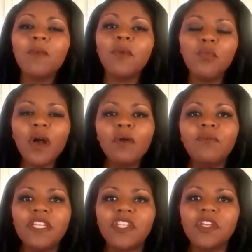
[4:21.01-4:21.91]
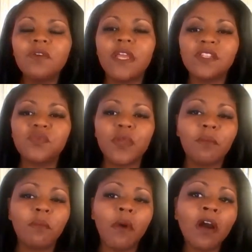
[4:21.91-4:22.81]
But what we do is we
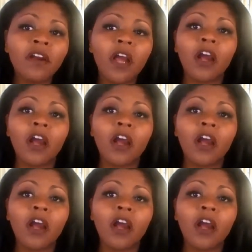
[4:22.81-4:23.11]
mark